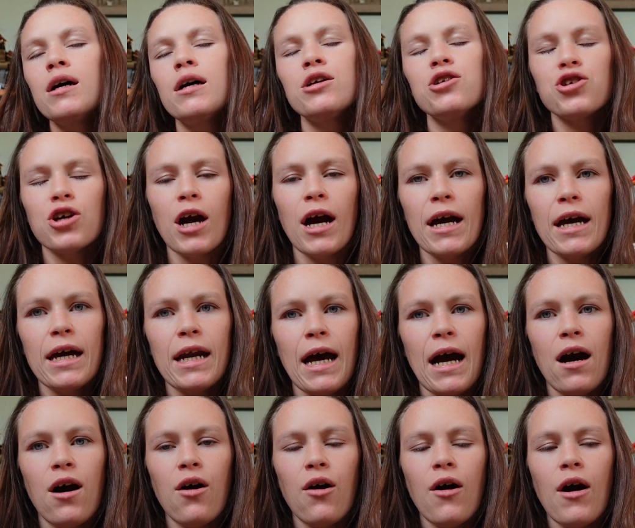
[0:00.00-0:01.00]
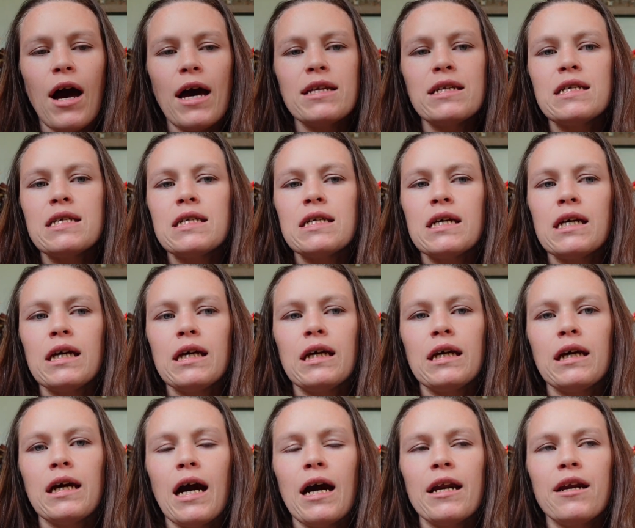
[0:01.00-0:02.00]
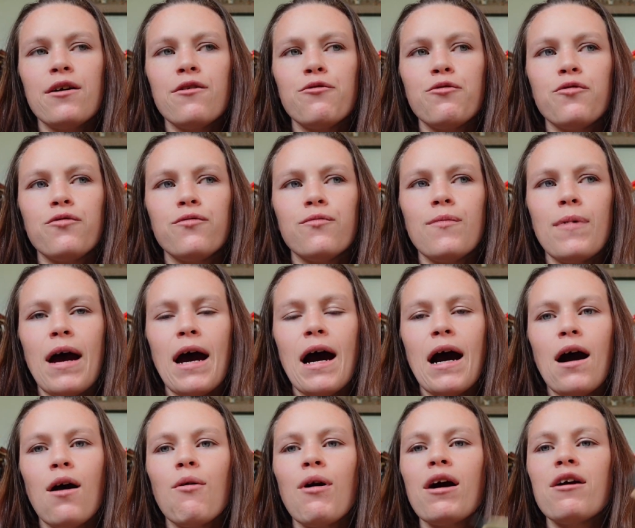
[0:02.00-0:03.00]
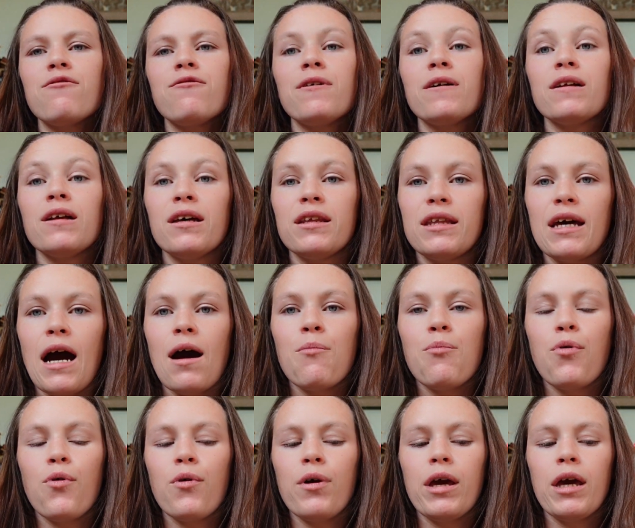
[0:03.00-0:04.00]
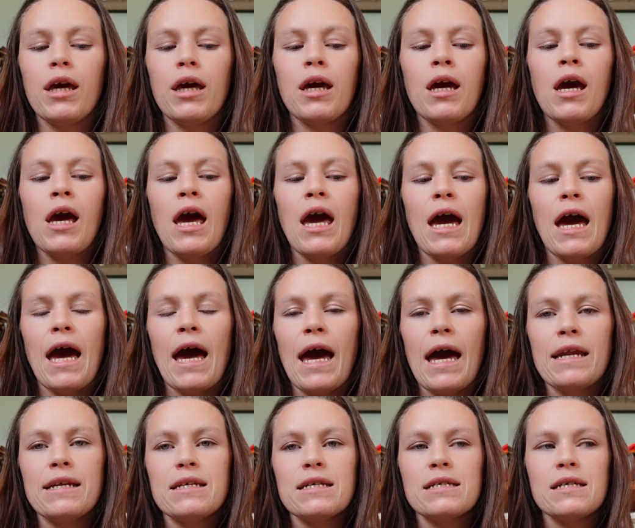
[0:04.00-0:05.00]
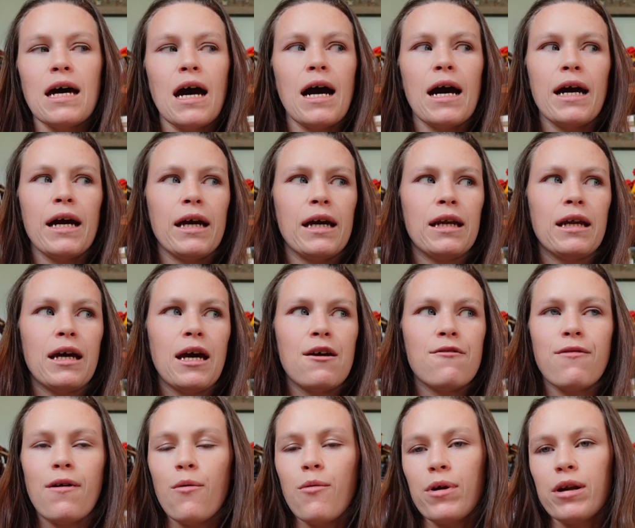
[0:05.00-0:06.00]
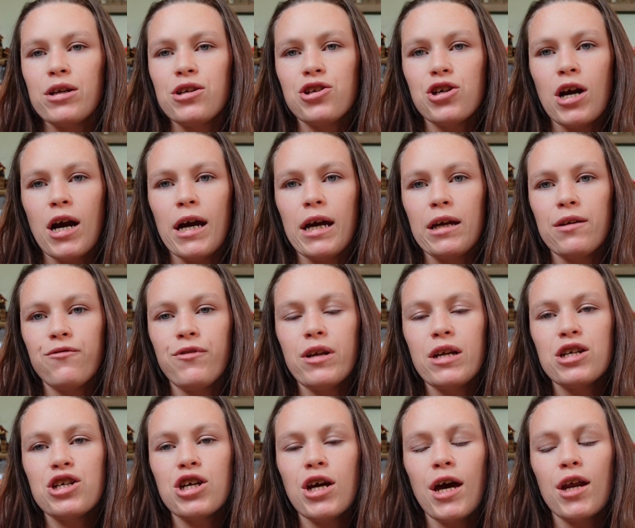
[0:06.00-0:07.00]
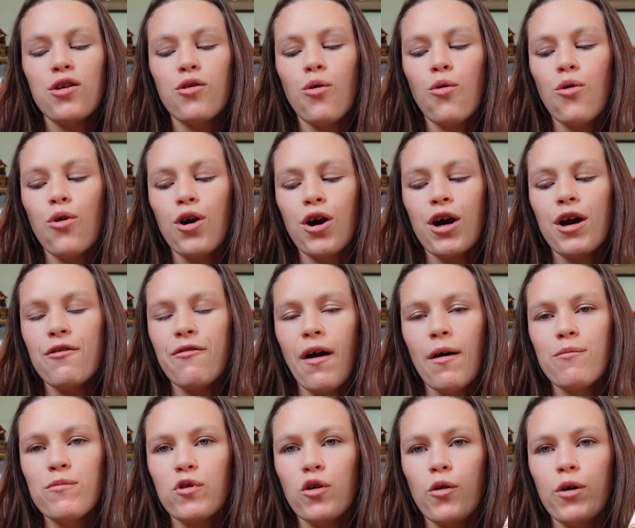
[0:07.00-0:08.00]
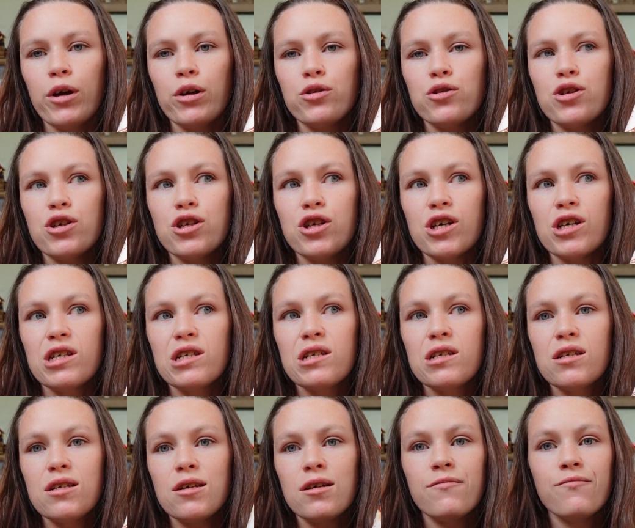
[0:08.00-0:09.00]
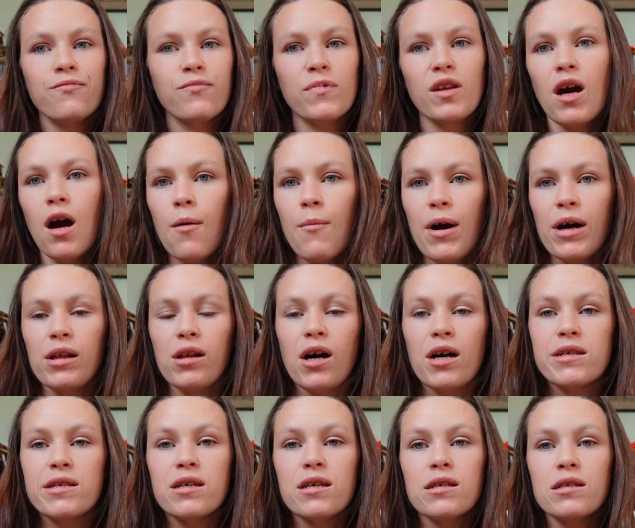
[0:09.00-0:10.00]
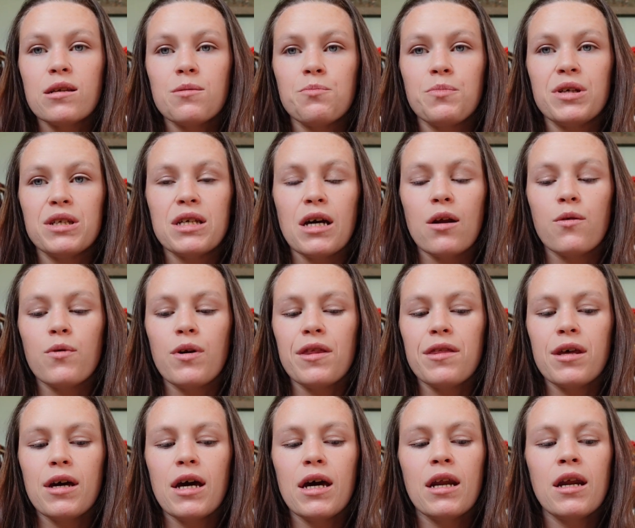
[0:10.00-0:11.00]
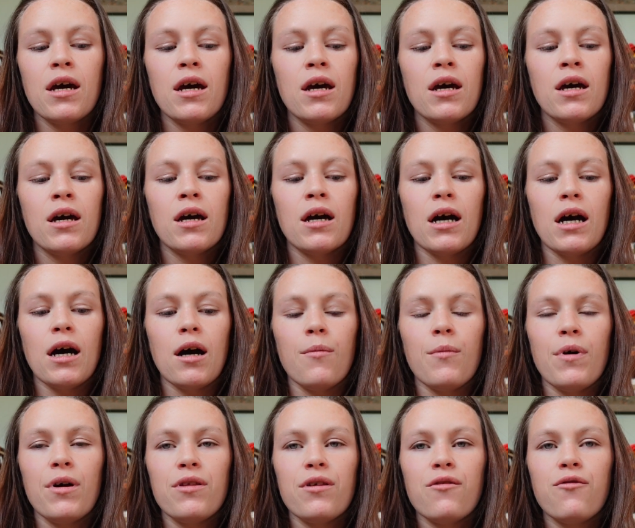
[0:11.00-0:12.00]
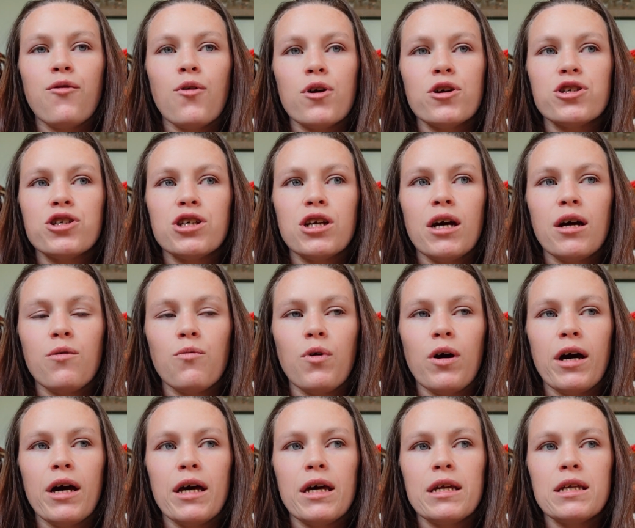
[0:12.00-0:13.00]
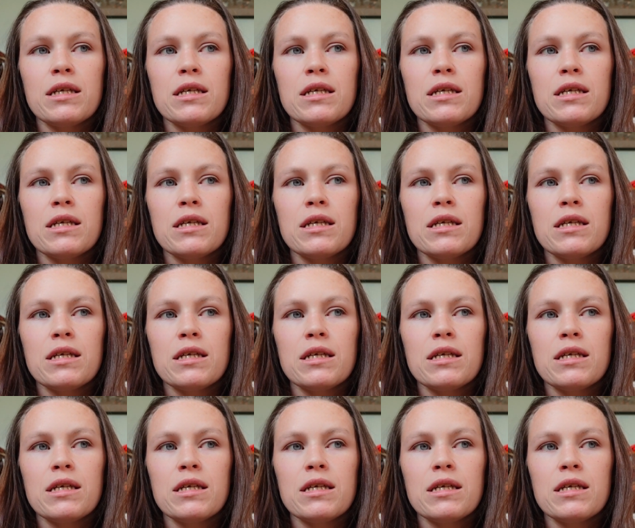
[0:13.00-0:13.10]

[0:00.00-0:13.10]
Try it out and see kind of how I feel at that point and decide if I want to try and finish it or if I'm going to just cut my losses and be done with it. The Fortunate Ones,